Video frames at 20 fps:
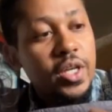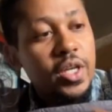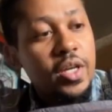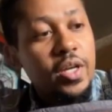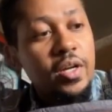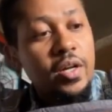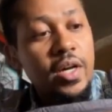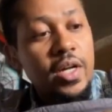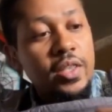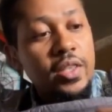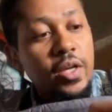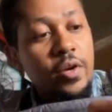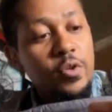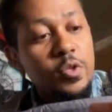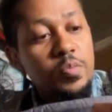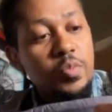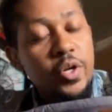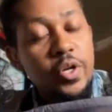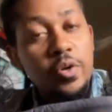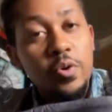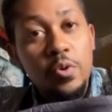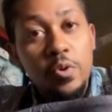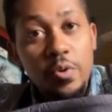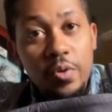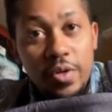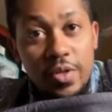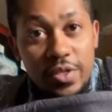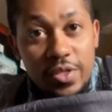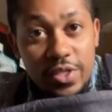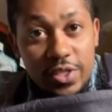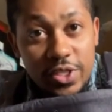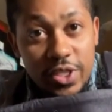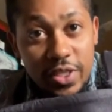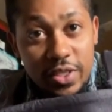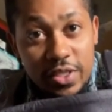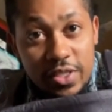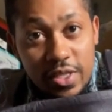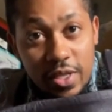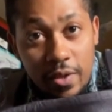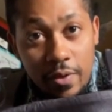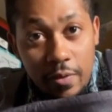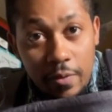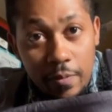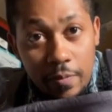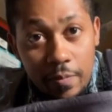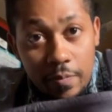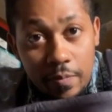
And uh, I thought it was pretty cool because check this out.